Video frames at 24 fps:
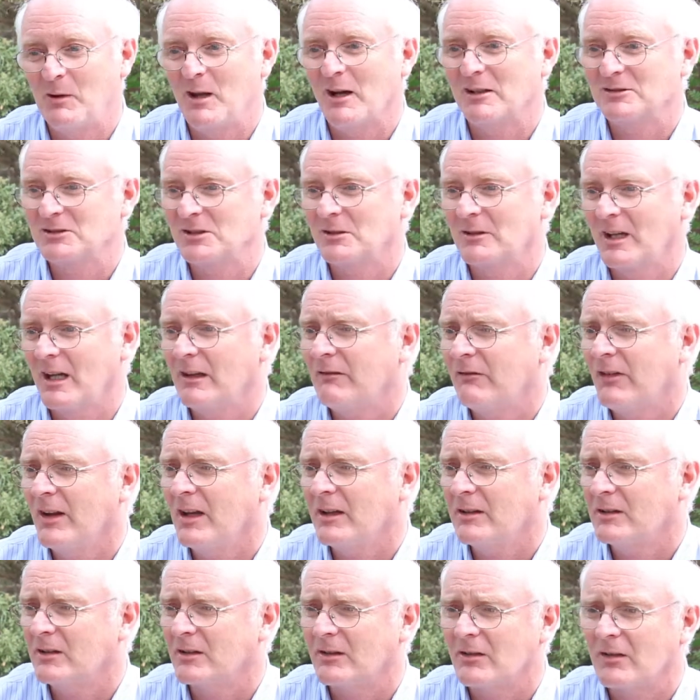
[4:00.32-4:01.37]
we also get
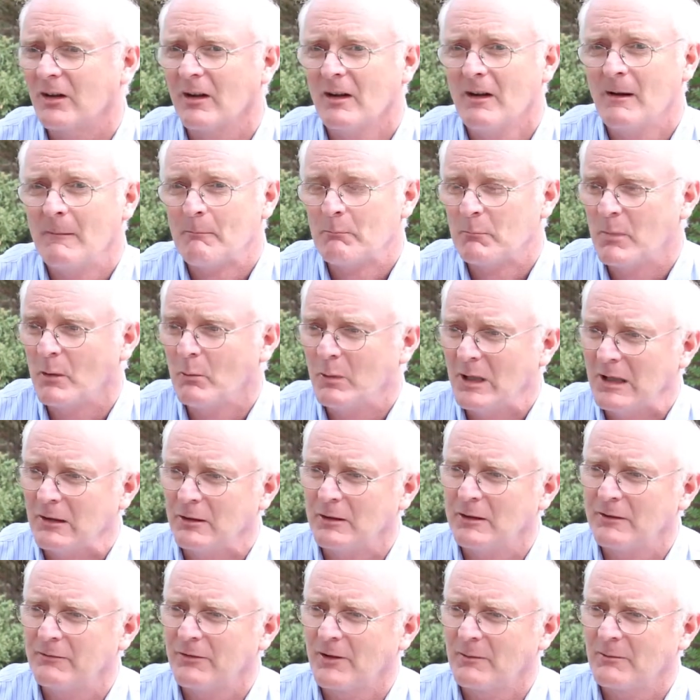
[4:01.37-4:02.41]
failures. But we
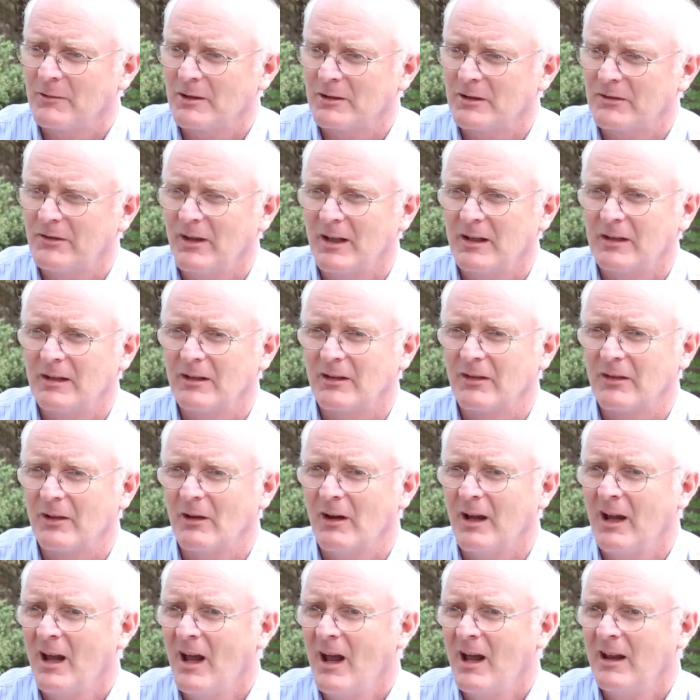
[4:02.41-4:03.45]
learn from those failures. So
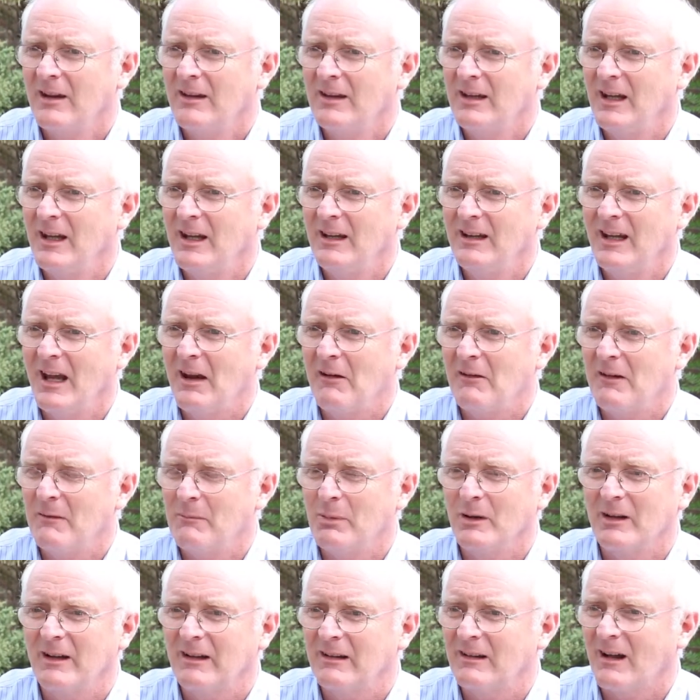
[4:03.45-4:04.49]
I, the area
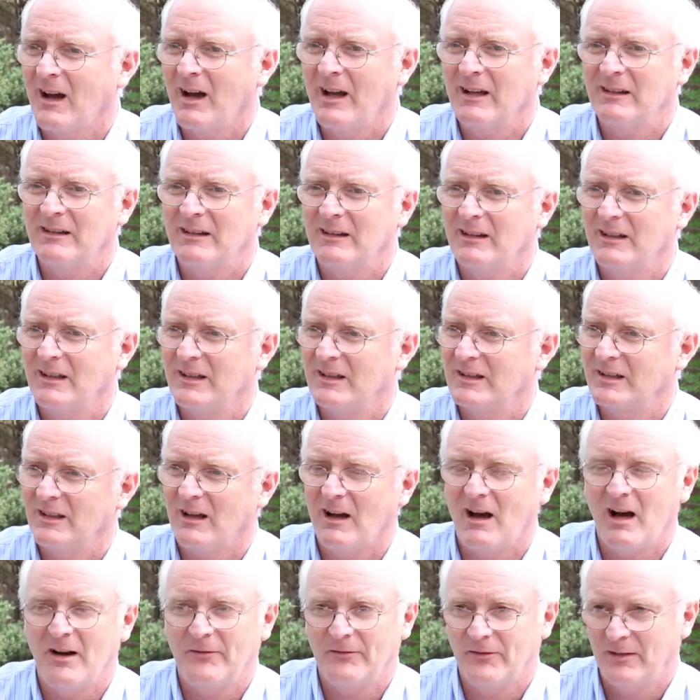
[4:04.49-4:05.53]
of building science is
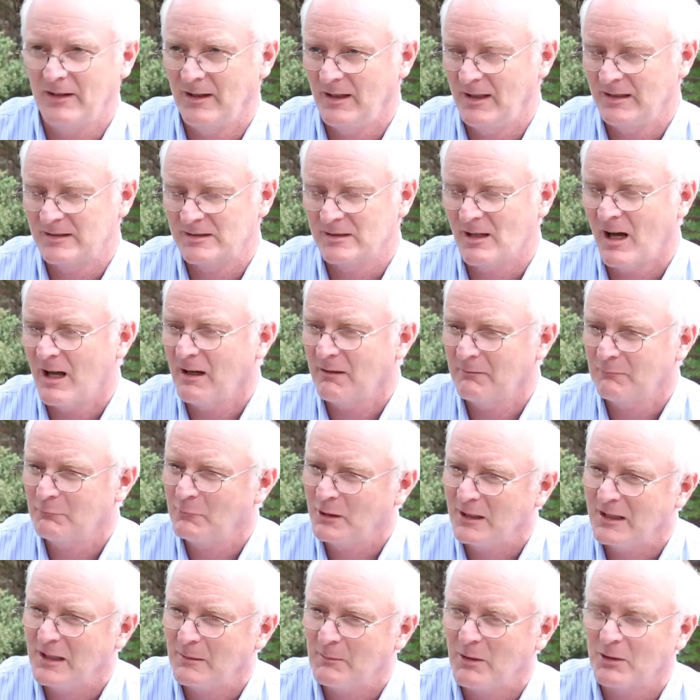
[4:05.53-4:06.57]
often, it's not
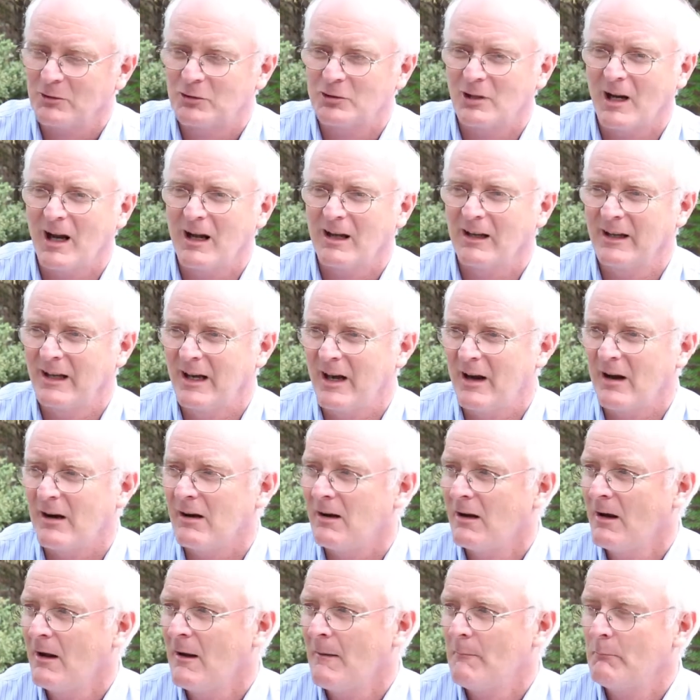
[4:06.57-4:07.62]
really about trial and
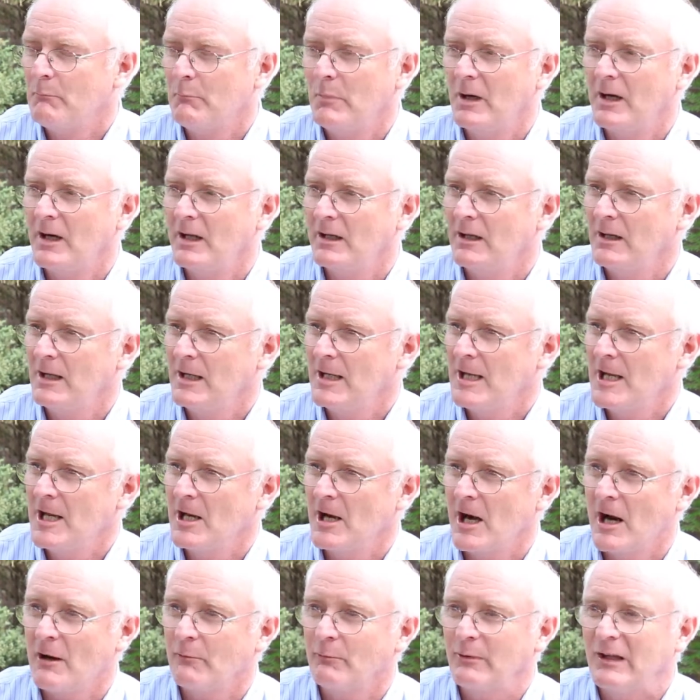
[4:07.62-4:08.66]
error, but
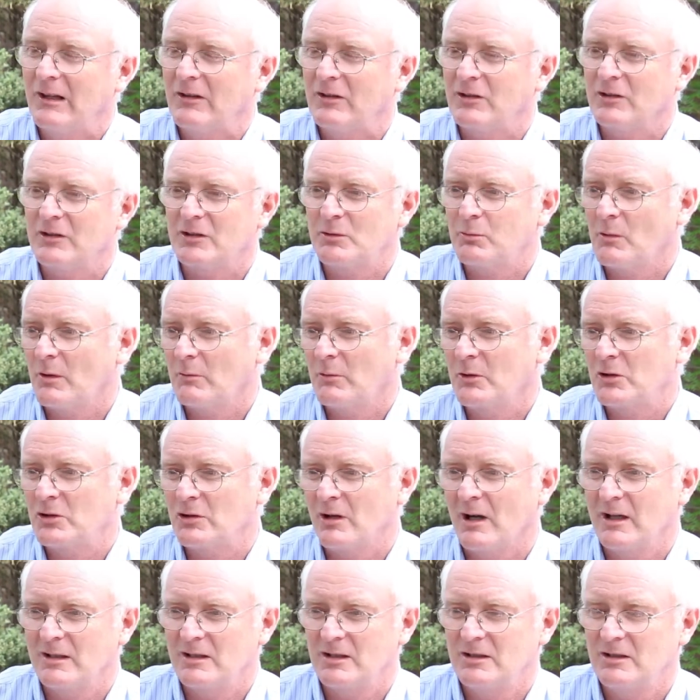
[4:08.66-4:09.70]
in our research, what we're
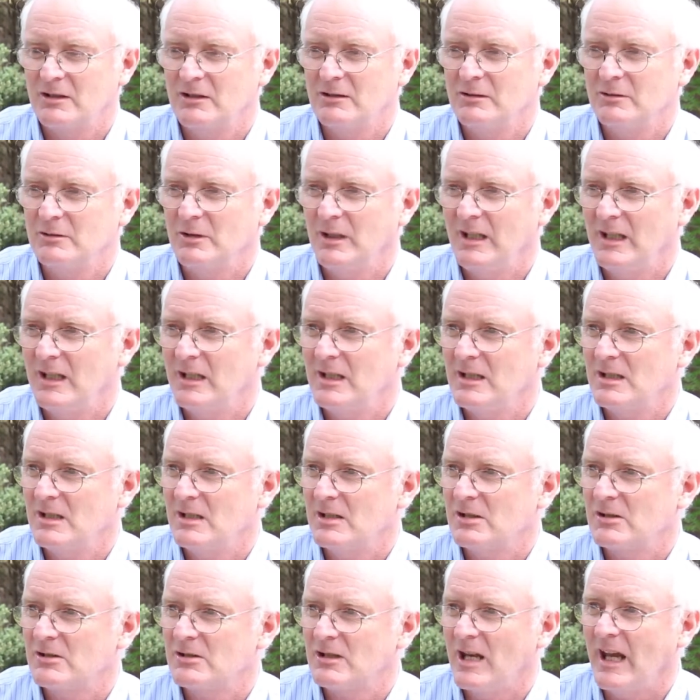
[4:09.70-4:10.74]
trying to do
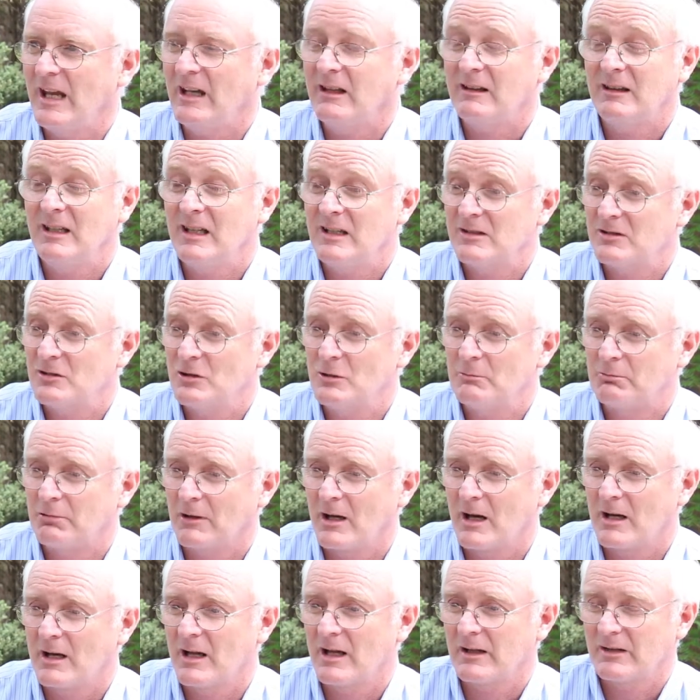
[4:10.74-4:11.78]
is take these new
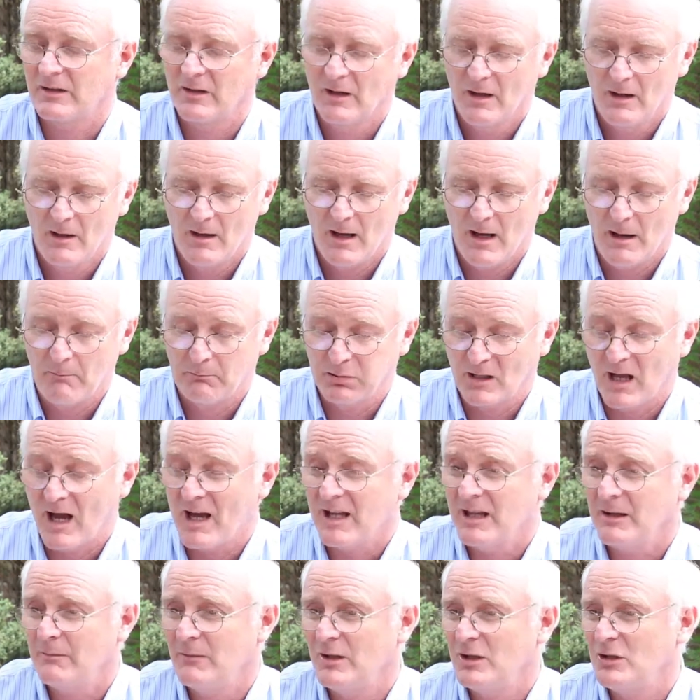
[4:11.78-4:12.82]
products,
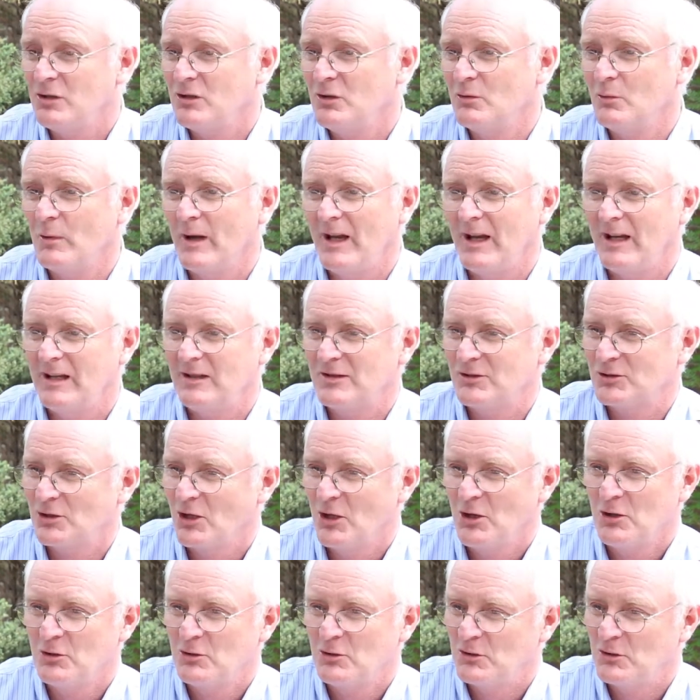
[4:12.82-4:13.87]
apply them in new ways,
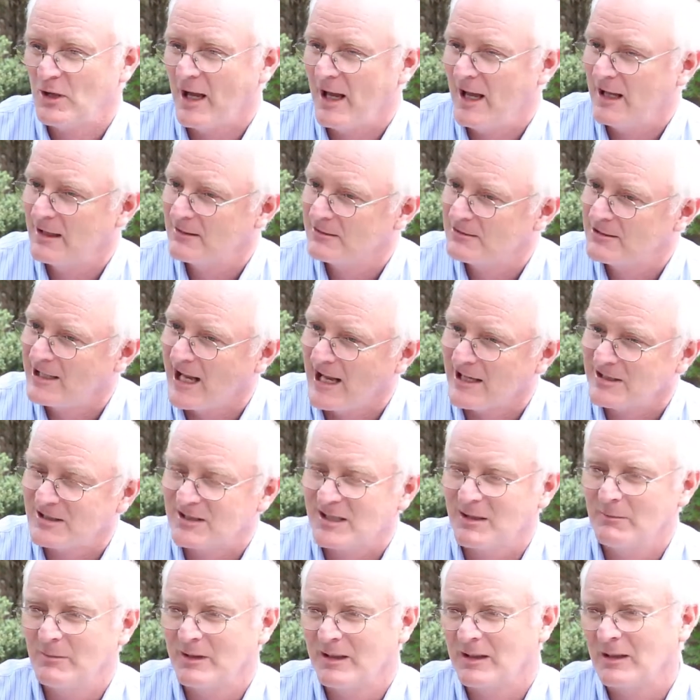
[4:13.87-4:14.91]
and
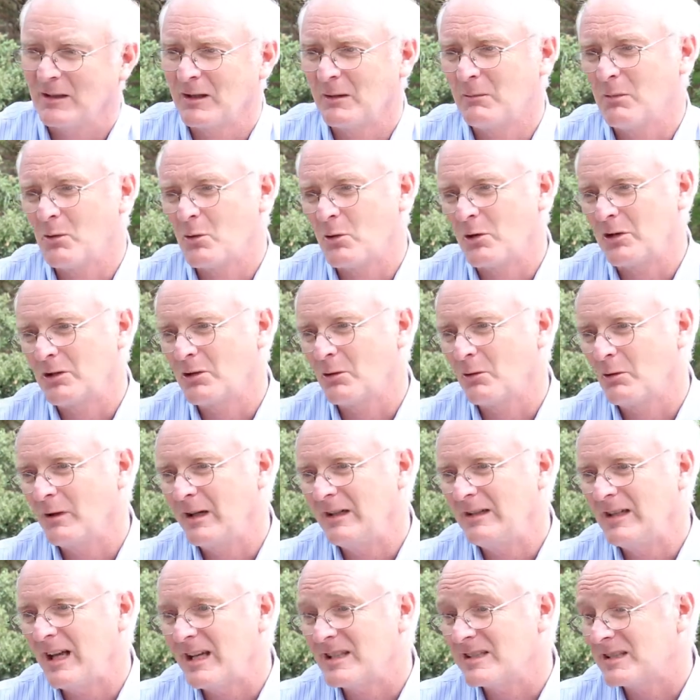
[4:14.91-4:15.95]
test them in the
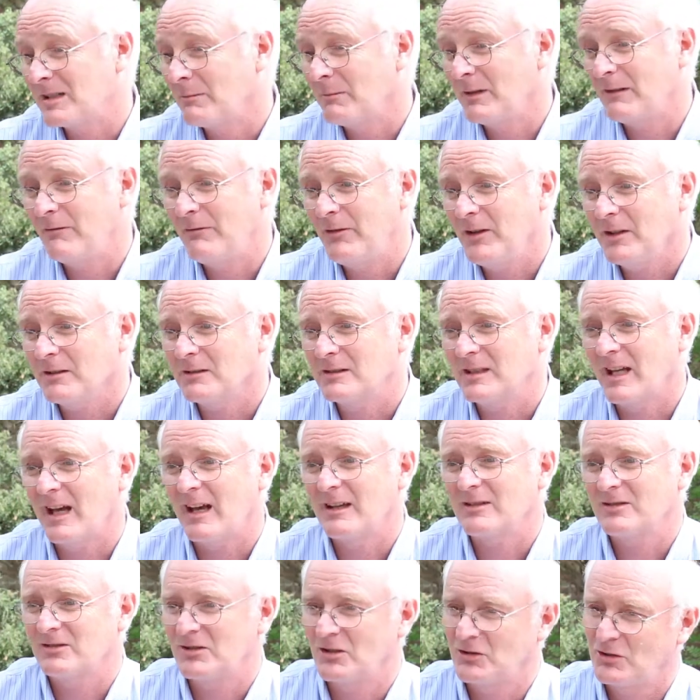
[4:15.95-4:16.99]
laboratory, test them in field
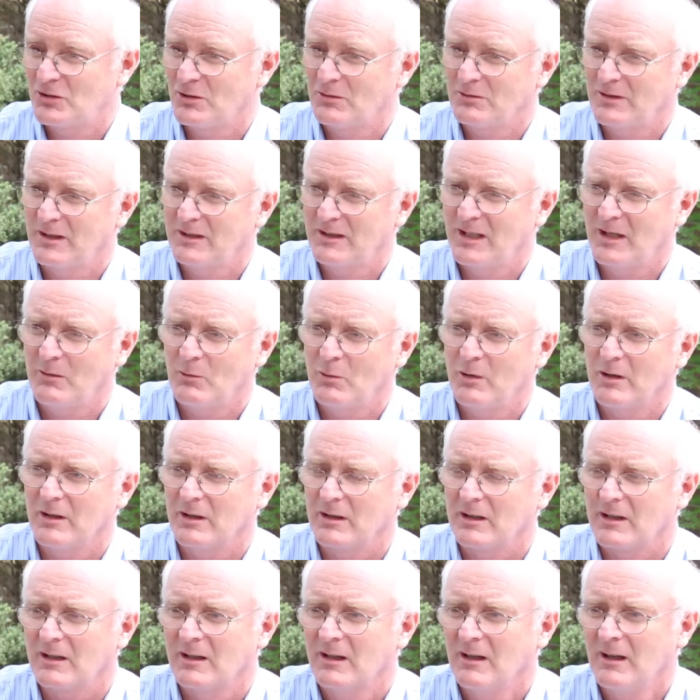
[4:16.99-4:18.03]
tests to show that they
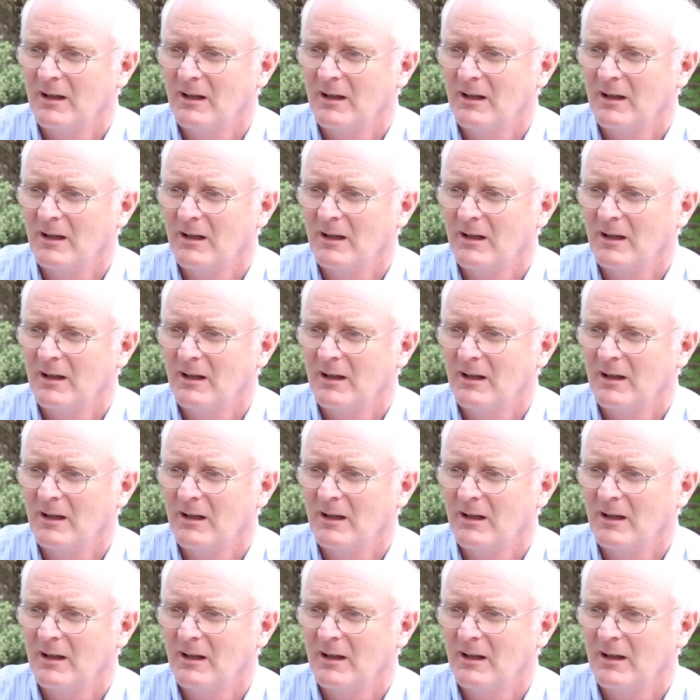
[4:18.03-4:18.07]
work.